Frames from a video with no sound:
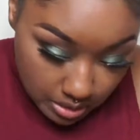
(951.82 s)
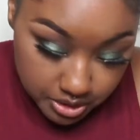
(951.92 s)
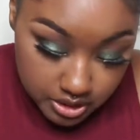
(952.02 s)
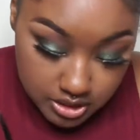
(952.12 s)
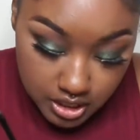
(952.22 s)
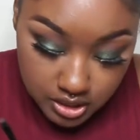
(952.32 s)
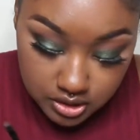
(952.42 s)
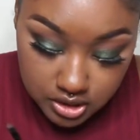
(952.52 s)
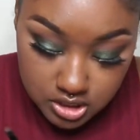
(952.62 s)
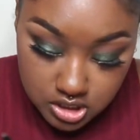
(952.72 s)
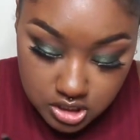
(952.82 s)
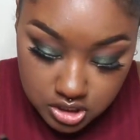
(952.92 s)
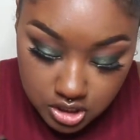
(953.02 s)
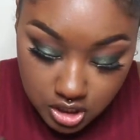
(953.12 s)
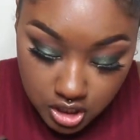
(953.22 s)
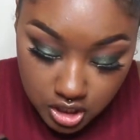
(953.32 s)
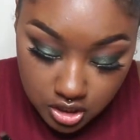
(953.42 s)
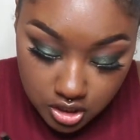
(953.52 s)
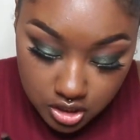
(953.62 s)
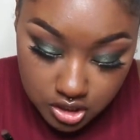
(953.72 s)
I'm going to take this
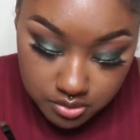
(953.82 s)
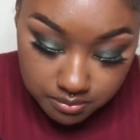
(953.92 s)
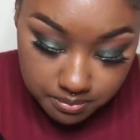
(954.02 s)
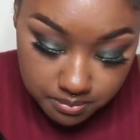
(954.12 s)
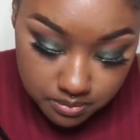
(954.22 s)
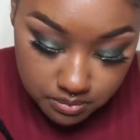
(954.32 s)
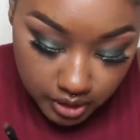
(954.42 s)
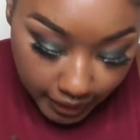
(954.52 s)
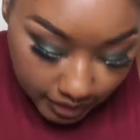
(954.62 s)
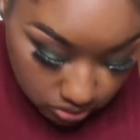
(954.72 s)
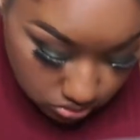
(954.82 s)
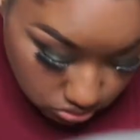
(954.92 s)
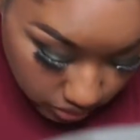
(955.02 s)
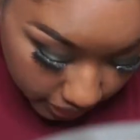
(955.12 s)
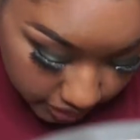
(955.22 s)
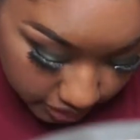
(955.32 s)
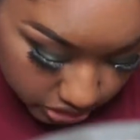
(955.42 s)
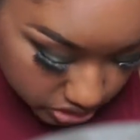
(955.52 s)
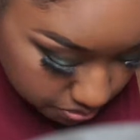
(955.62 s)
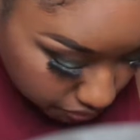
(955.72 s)
like
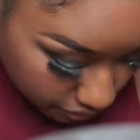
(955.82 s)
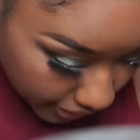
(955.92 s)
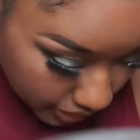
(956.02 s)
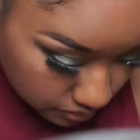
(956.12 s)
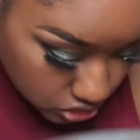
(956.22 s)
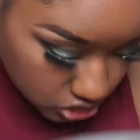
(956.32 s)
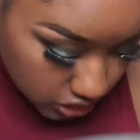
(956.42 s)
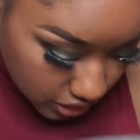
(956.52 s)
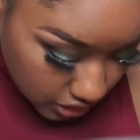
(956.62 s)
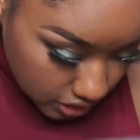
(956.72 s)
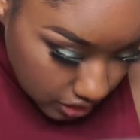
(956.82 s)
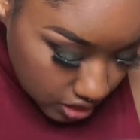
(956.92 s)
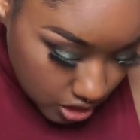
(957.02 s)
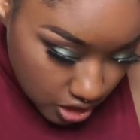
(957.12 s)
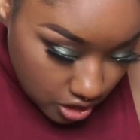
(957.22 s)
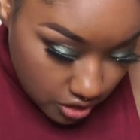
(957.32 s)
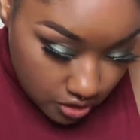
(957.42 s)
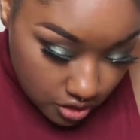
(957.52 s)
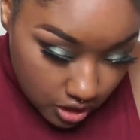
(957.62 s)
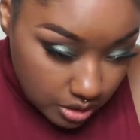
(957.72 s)
reddish brown shade
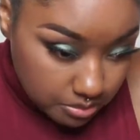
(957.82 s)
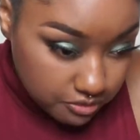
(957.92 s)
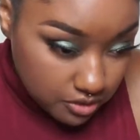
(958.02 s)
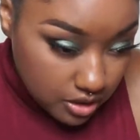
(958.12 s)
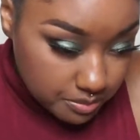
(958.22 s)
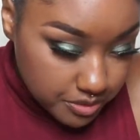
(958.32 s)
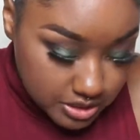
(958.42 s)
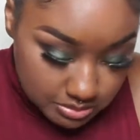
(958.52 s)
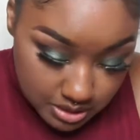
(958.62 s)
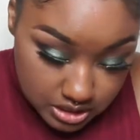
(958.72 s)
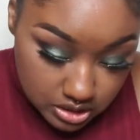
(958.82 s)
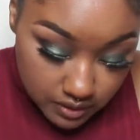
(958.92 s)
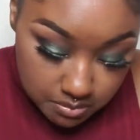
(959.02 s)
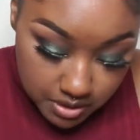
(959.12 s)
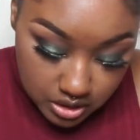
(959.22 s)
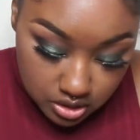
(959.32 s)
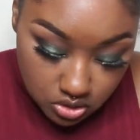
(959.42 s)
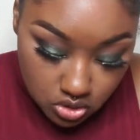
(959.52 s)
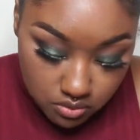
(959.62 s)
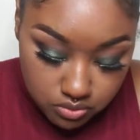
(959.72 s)
from this Masquerade palette
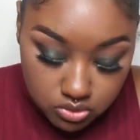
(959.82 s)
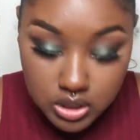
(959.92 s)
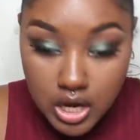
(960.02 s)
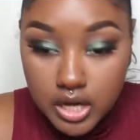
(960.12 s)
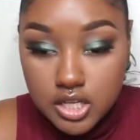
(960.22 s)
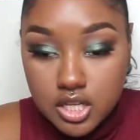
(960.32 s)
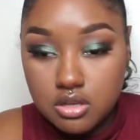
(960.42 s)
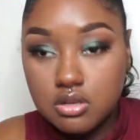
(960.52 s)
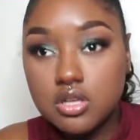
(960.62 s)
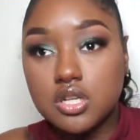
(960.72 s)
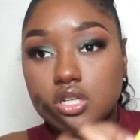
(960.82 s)
called Fulani, and